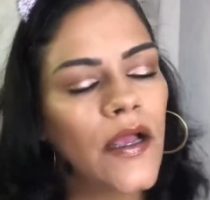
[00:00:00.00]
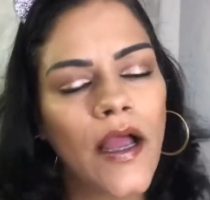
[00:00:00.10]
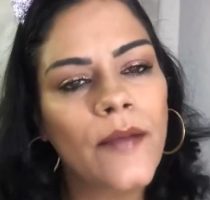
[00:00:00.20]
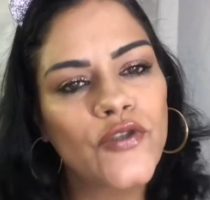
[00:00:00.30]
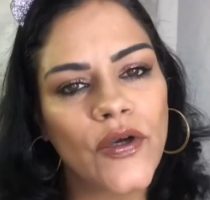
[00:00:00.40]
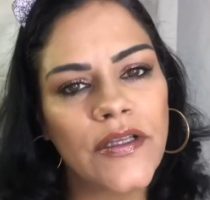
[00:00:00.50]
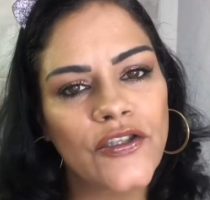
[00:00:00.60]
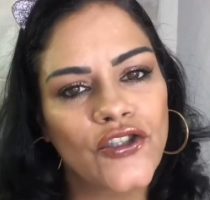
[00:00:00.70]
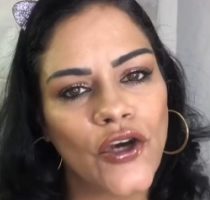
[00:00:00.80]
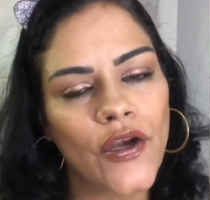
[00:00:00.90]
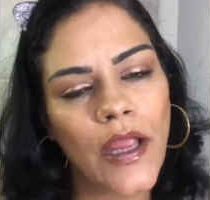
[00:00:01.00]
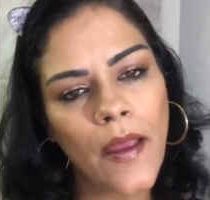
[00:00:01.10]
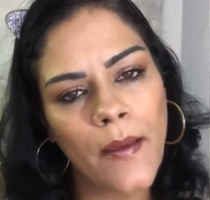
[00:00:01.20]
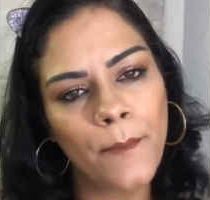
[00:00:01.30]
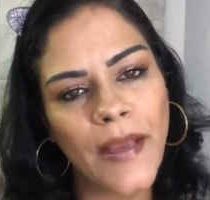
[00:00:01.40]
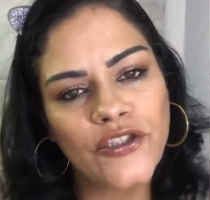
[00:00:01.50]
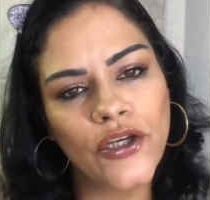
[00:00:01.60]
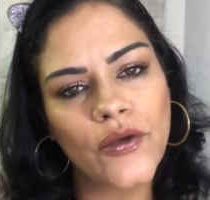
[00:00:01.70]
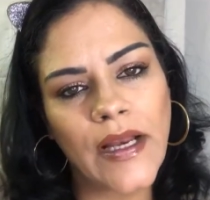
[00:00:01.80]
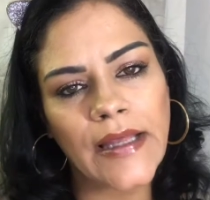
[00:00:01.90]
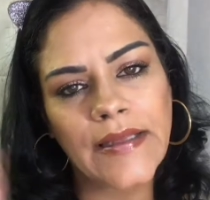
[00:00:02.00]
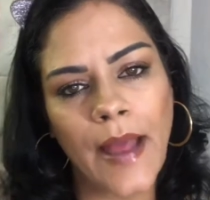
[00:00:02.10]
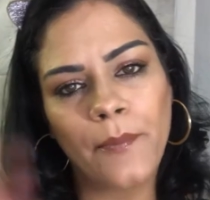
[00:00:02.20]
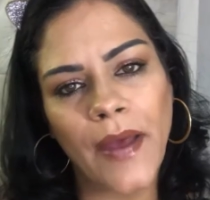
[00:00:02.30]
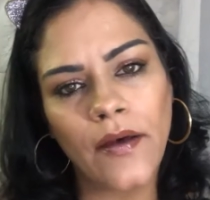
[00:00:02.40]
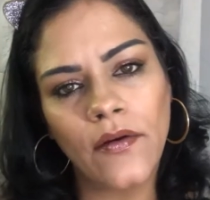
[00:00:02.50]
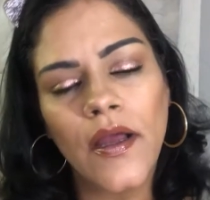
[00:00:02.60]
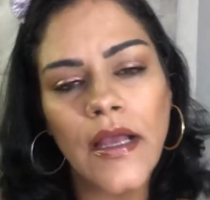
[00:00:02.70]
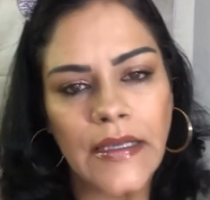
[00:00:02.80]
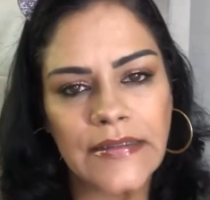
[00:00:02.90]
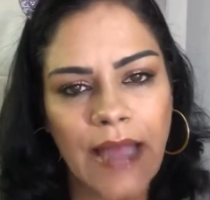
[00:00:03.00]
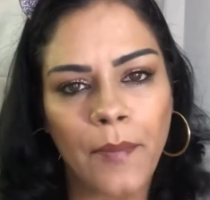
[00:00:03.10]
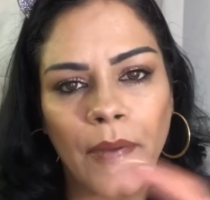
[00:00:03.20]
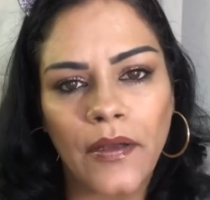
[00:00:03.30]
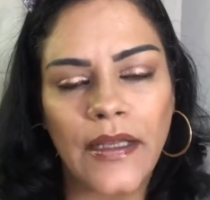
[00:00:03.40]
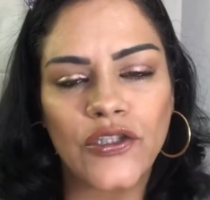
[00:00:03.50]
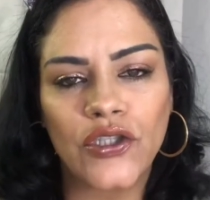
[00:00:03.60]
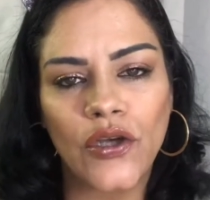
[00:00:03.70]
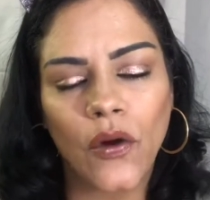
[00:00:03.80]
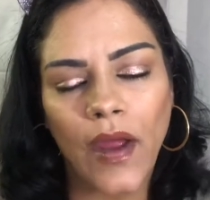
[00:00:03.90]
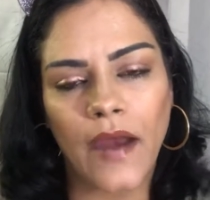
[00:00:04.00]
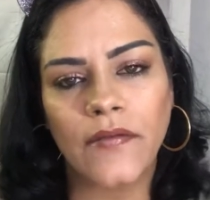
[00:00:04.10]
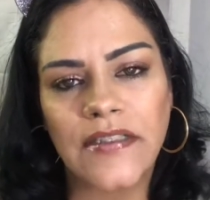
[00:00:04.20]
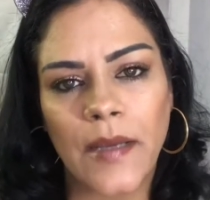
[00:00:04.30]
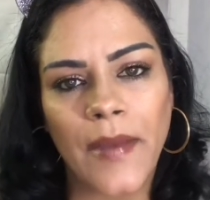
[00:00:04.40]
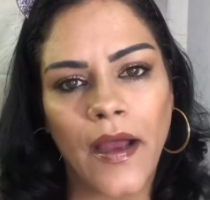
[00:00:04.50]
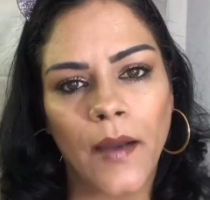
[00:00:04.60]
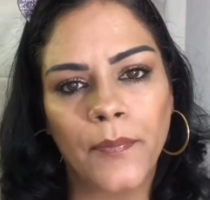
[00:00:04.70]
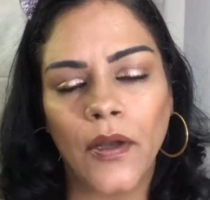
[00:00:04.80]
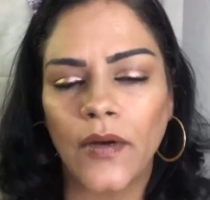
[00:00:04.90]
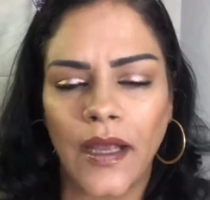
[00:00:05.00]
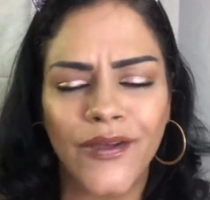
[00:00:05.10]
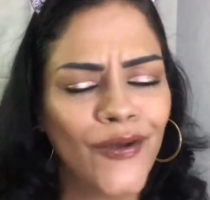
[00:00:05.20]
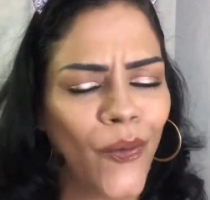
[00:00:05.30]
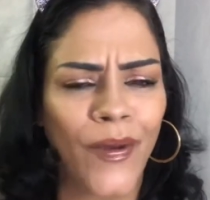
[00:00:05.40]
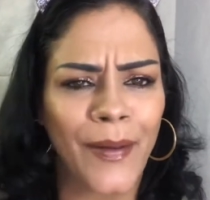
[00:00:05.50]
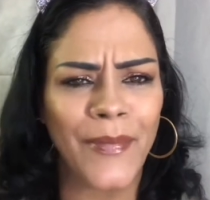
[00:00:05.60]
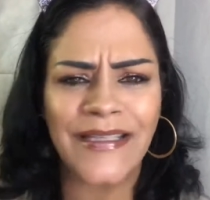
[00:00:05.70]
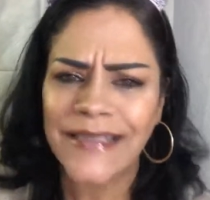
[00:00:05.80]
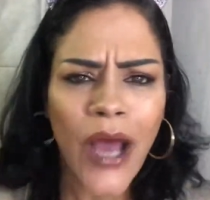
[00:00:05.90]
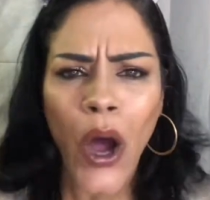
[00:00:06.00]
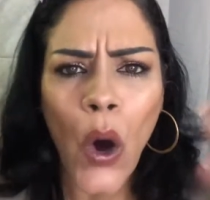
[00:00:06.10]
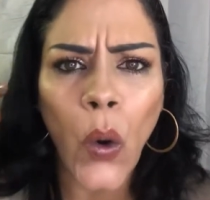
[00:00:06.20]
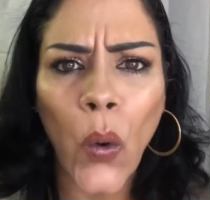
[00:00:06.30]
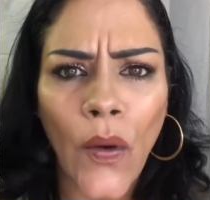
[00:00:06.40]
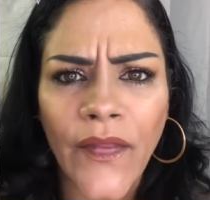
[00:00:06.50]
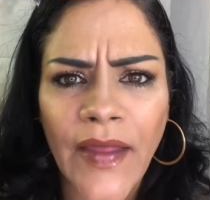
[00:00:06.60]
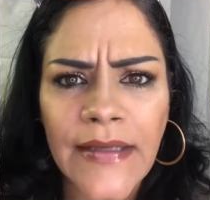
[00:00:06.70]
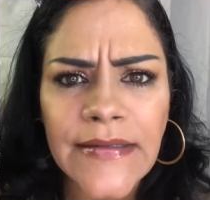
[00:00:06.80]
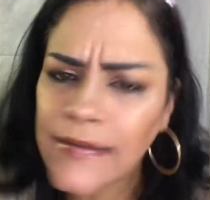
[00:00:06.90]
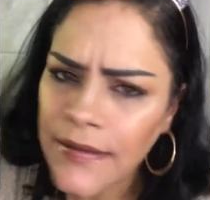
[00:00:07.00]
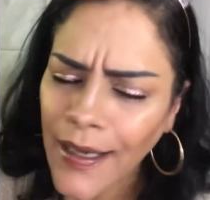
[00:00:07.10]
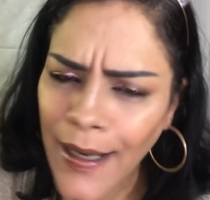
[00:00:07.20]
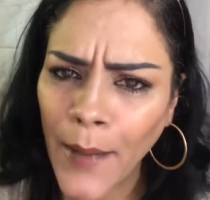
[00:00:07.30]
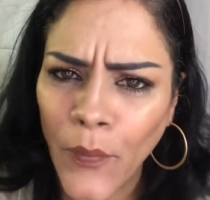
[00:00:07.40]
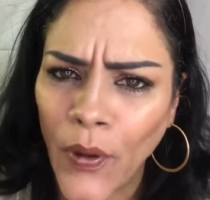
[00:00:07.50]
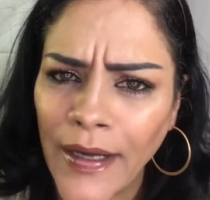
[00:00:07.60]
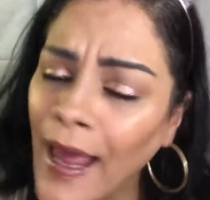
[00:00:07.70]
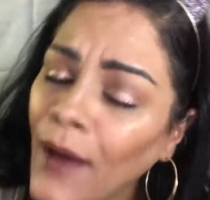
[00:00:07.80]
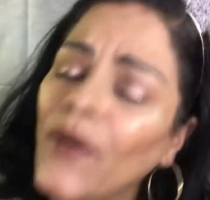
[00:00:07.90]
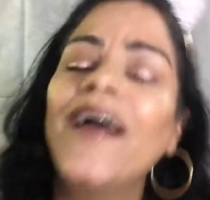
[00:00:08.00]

Come join this journey. Make sure you click that bell because that bell lets you know every time I upload and you don't want to miss all this. Come on now.